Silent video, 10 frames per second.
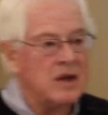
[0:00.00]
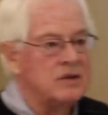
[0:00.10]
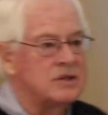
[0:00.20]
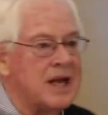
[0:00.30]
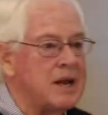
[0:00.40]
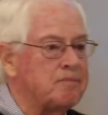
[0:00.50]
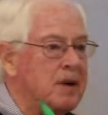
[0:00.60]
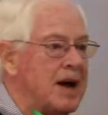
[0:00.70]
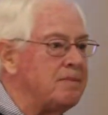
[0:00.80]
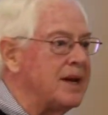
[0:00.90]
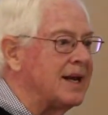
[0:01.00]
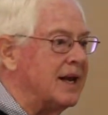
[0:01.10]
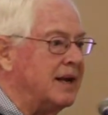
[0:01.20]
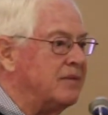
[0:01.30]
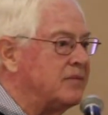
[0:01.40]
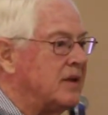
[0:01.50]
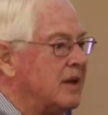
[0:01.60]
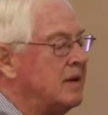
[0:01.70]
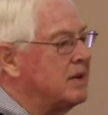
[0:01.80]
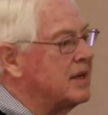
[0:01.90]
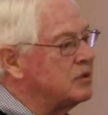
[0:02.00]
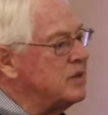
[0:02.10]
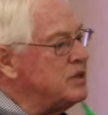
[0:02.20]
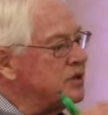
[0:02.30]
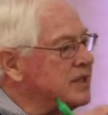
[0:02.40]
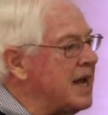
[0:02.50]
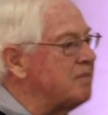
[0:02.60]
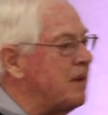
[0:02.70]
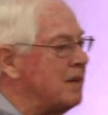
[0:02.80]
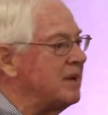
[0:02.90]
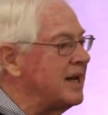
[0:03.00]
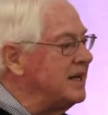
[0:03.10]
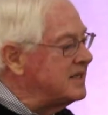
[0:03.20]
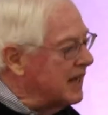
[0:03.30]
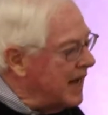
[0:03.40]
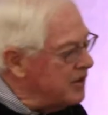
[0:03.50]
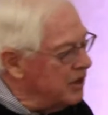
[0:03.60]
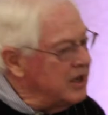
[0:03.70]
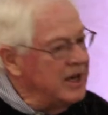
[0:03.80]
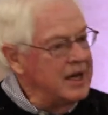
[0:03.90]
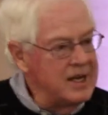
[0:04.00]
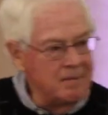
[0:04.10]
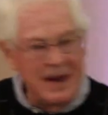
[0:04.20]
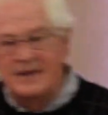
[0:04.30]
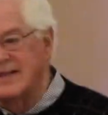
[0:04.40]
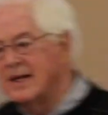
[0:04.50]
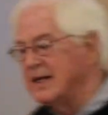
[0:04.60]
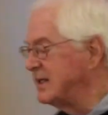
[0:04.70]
Say it publicly. Because when you say it publicly together, you basically